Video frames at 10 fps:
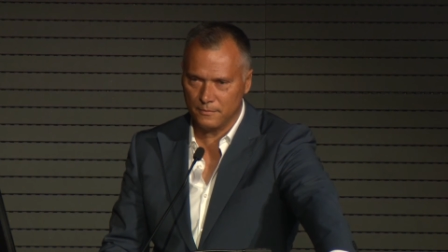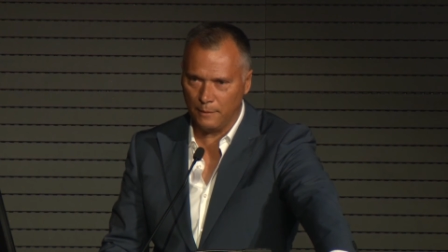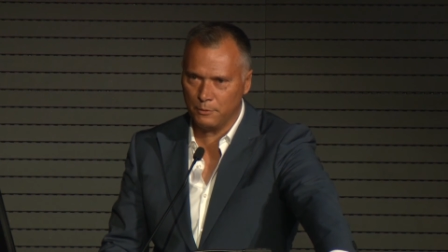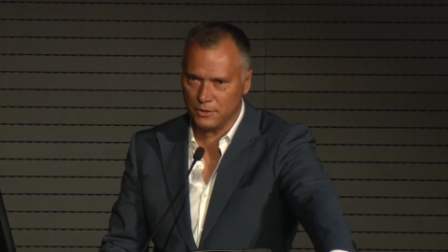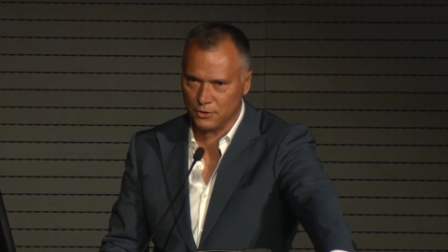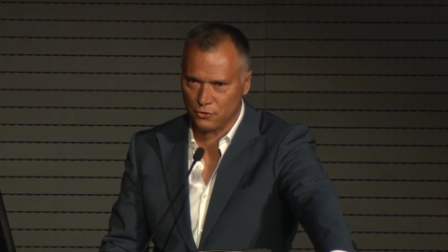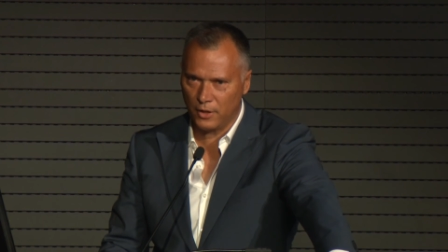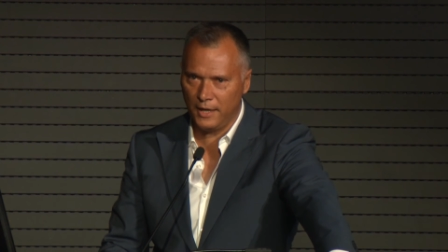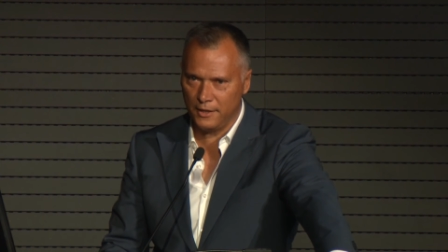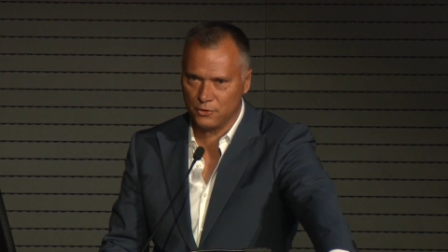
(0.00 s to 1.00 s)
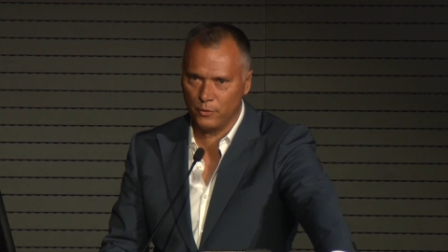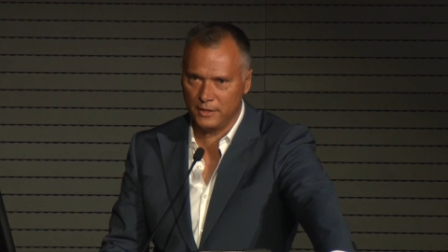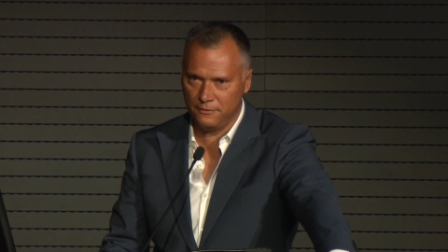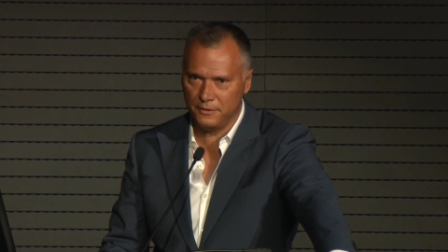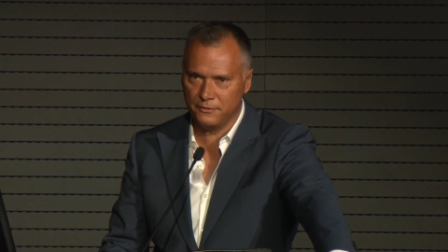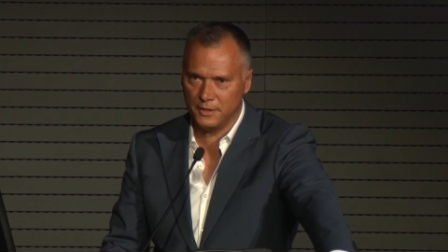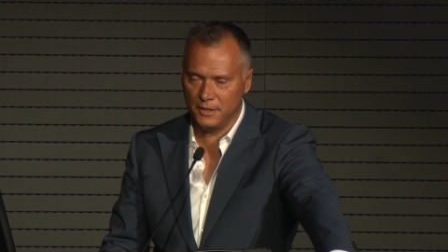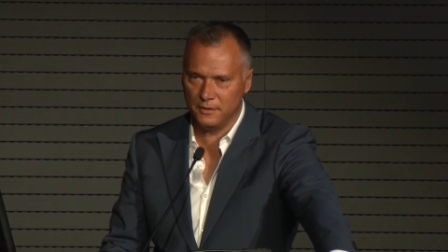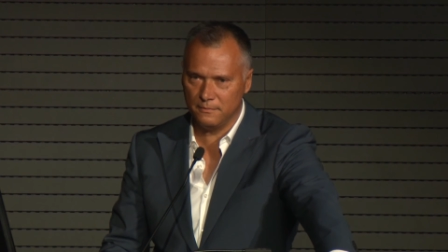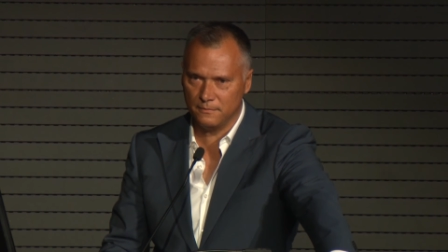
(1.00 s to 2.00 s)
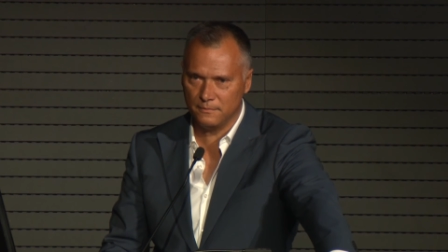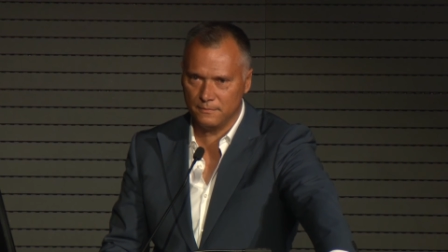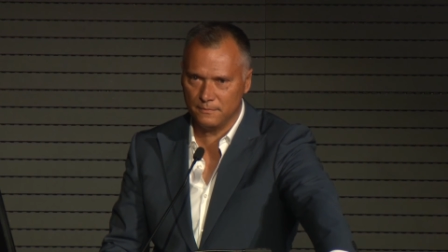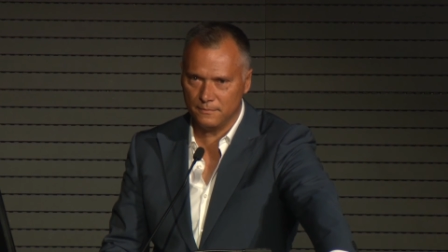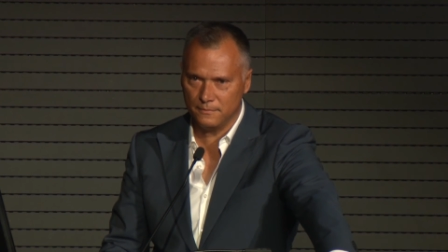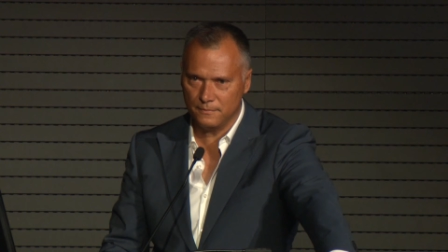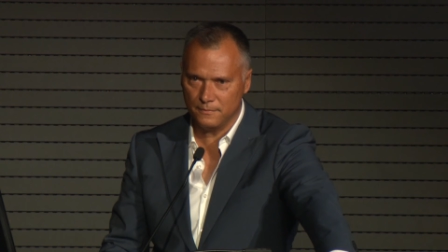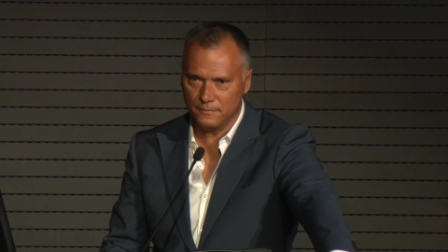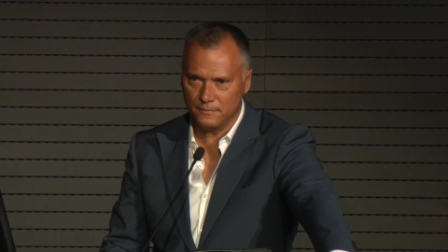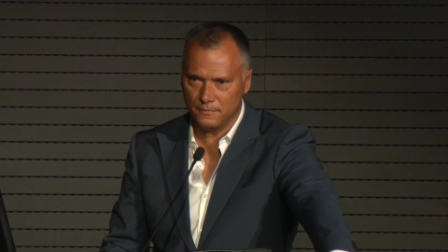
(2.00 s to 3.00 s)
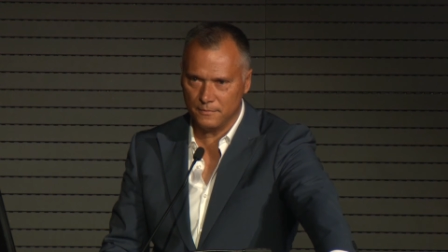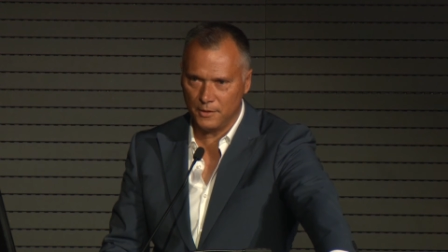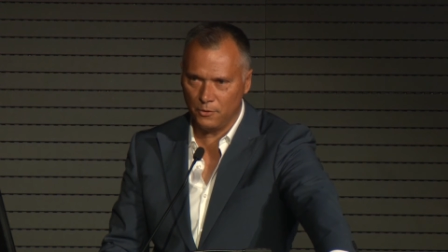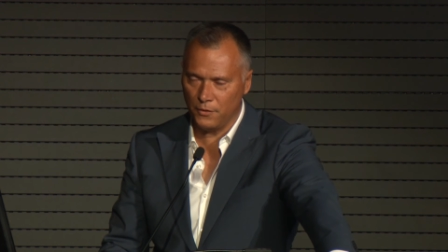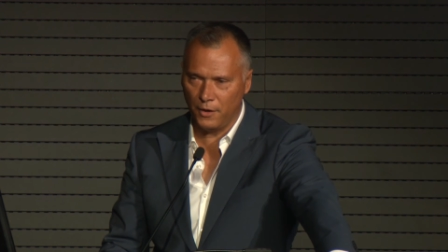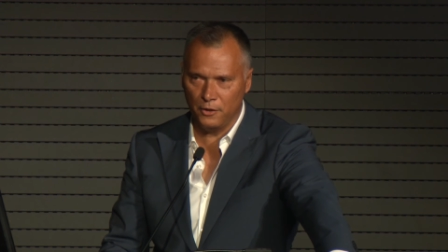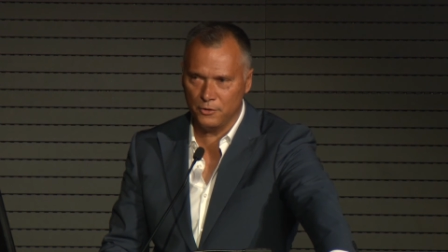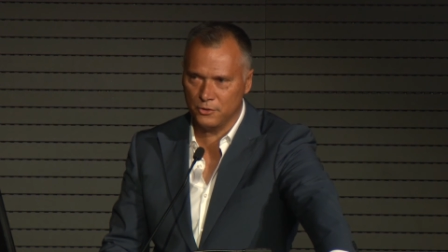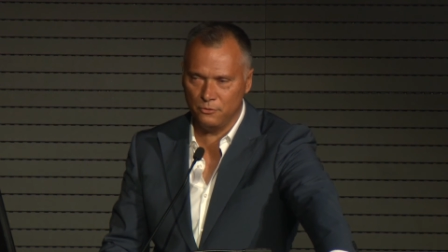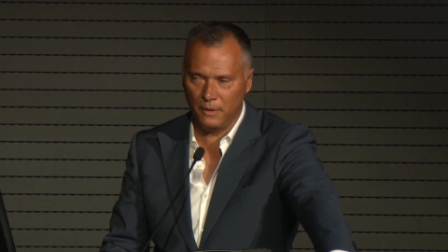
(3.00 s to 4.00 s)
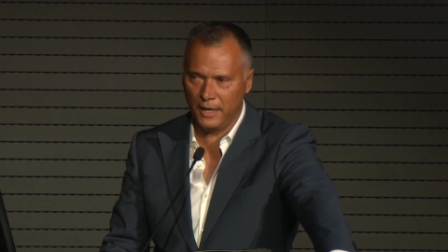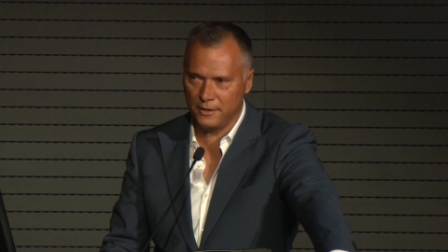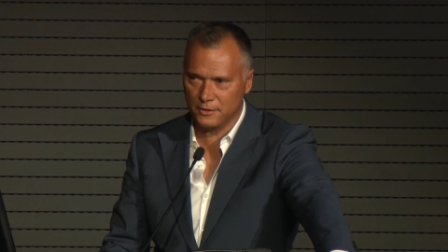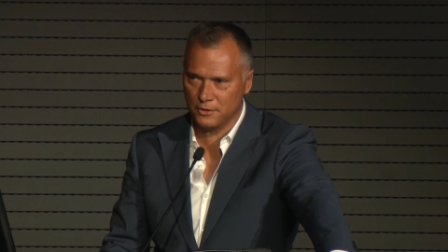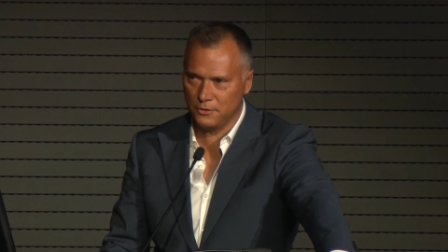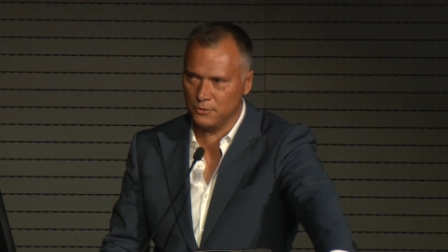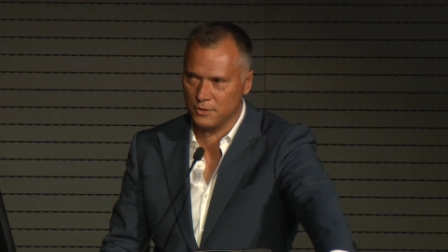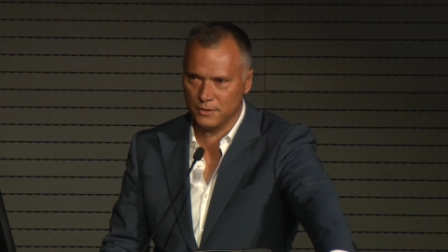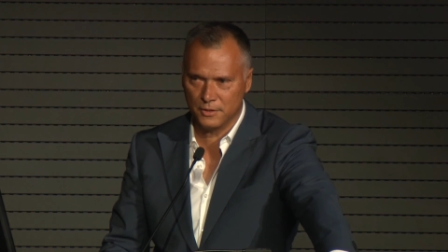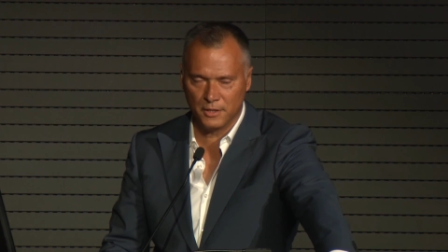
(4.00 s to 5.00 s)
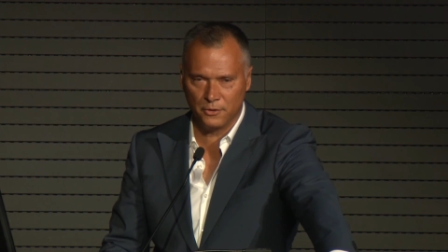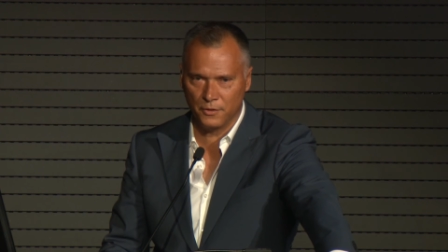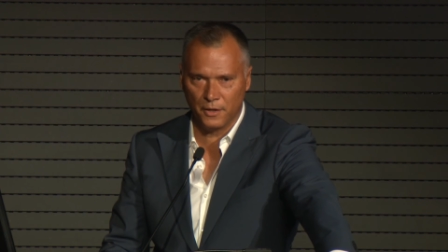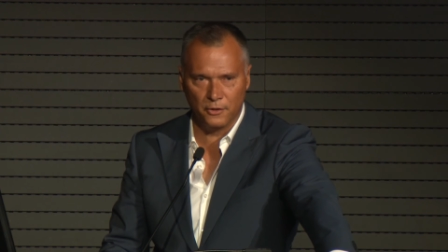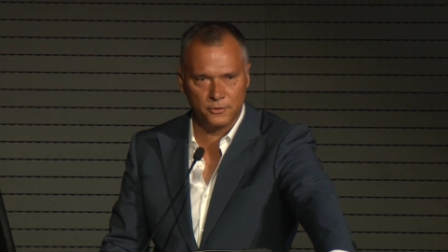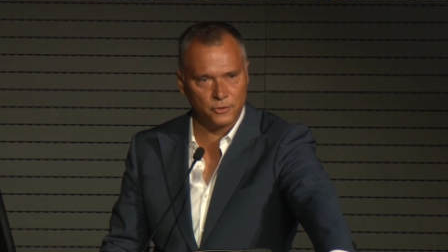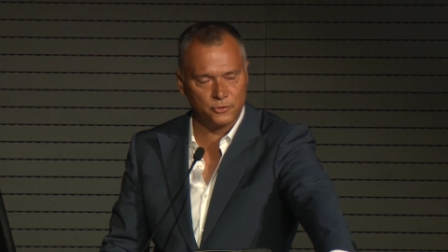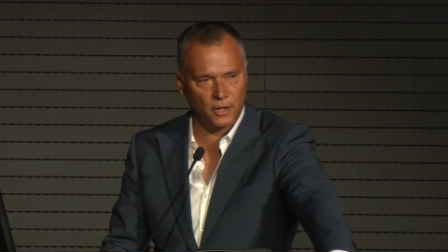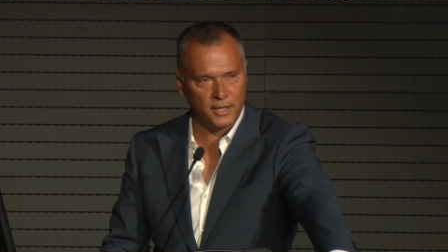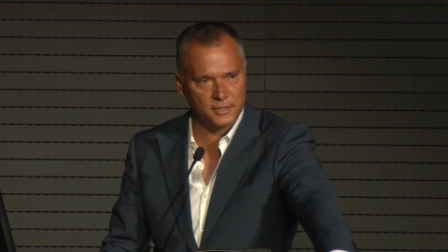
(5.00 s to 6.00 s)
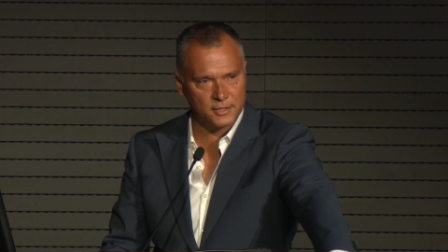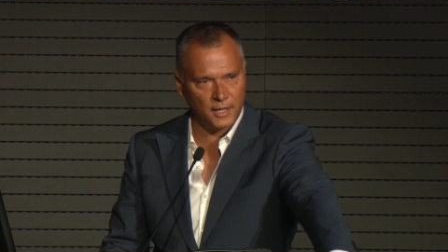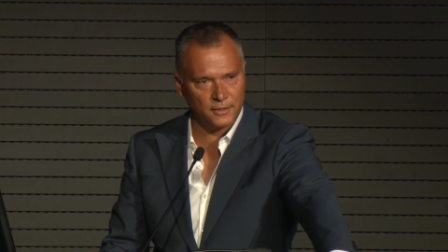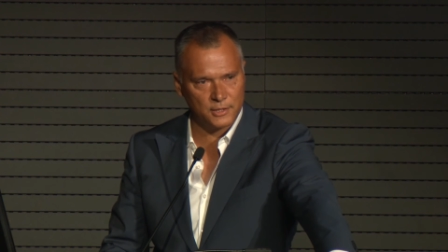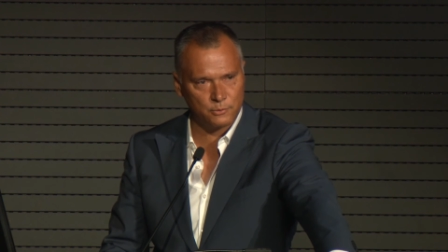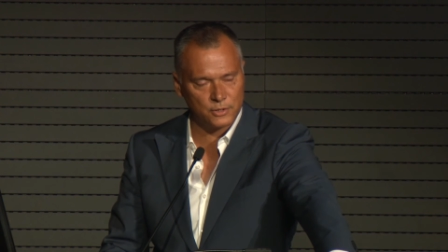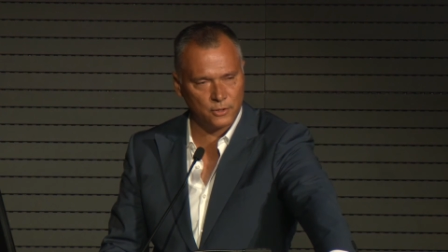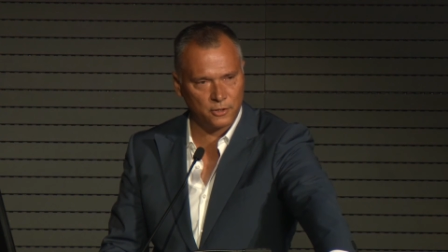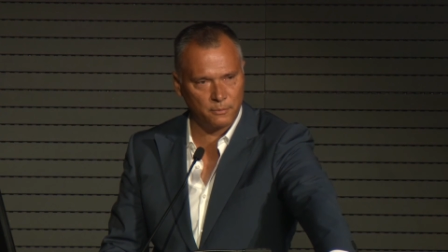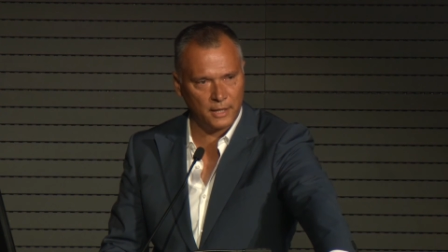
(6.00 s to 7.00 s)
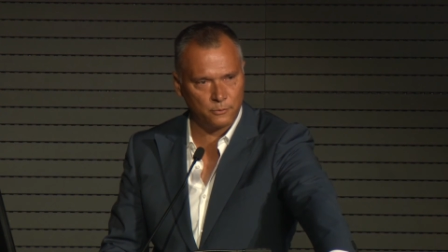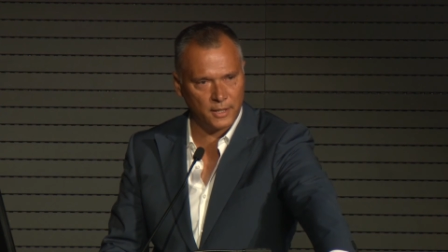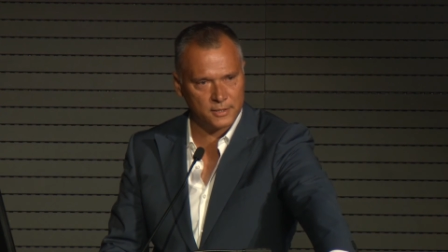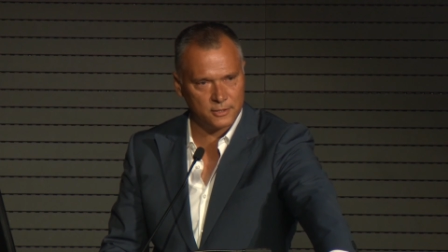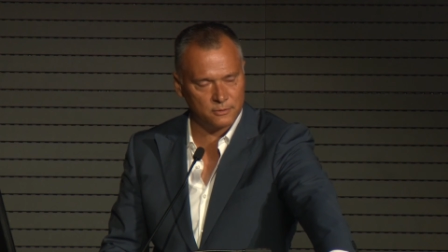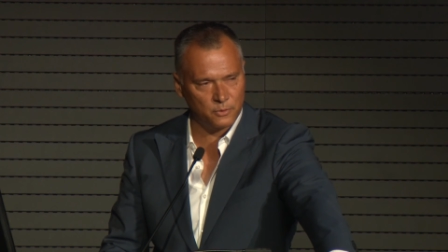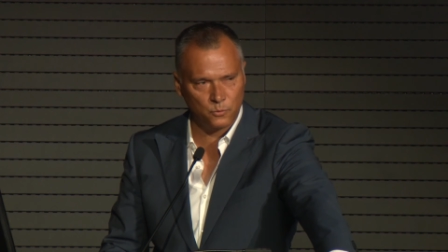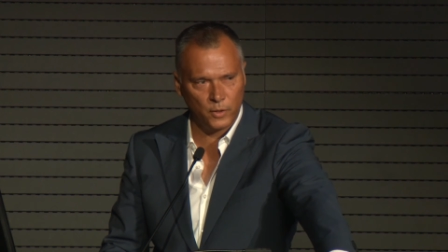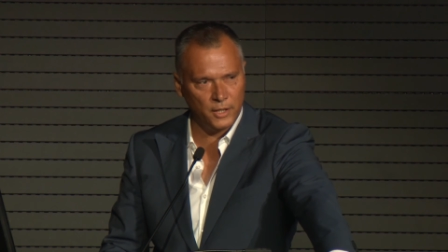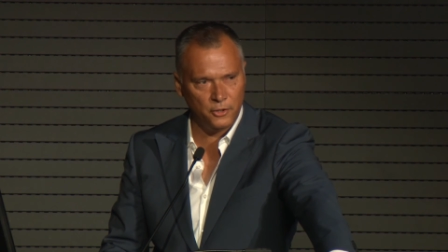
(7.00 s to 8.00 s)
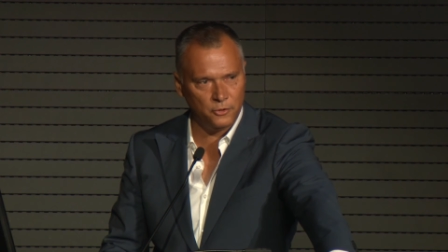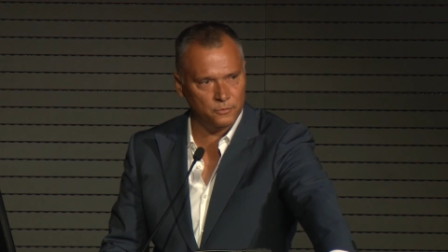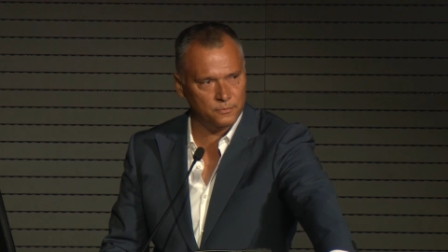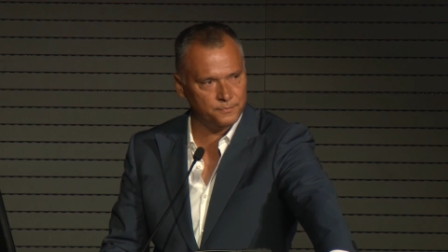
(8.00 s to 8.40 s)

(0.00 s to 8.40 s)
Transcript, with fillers: That was Australia 2015. There are those who made excuses and there are those who tried to say this was not about racism, but we knew.